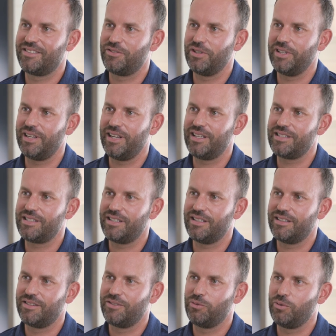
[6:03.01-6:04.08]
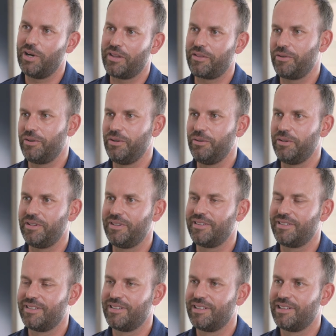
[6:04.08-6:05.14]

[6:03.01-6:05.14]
really nice to walk through and.